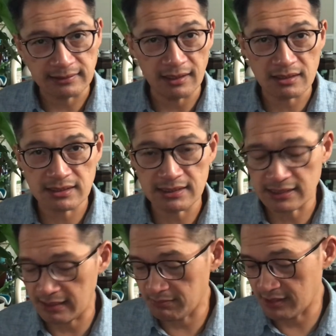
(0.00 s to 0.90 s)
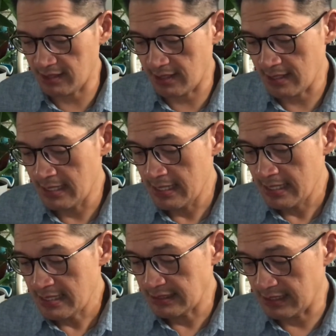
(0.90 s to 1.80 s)
it does the same thing.
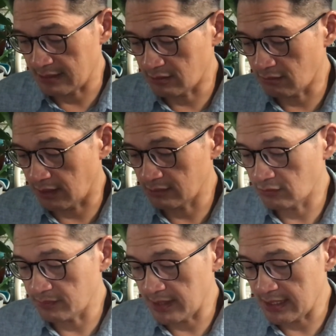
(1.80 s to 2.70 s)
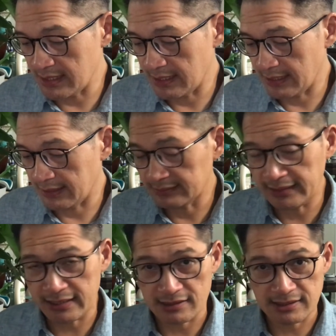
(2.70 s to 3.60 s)
The other one would be
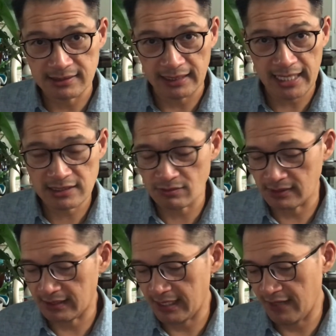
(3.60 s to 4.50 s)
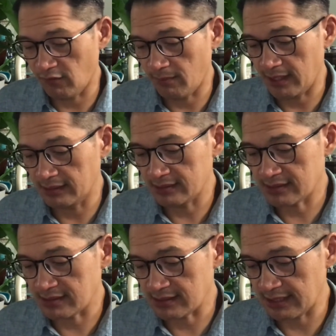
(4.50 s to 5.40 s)
lettuce. The last one that I have on my
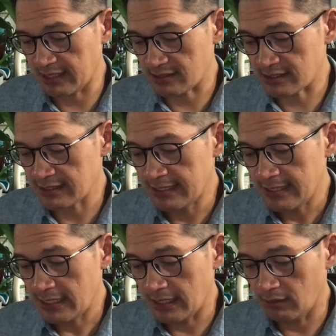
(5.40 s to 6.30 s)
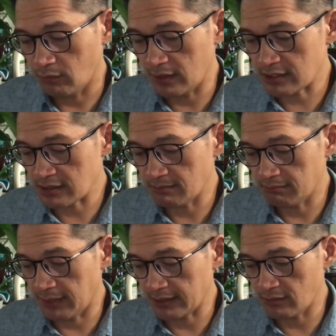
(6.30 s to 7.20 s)
list is lettuce,
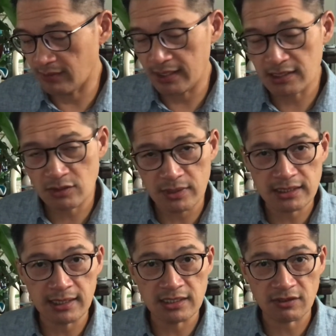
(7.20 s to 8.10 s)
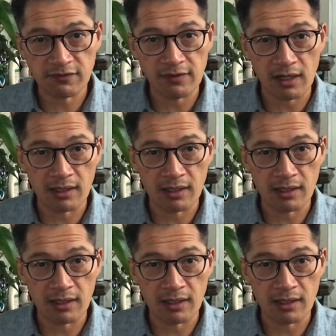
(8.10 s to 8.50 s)
which, by the way, Sweet Nature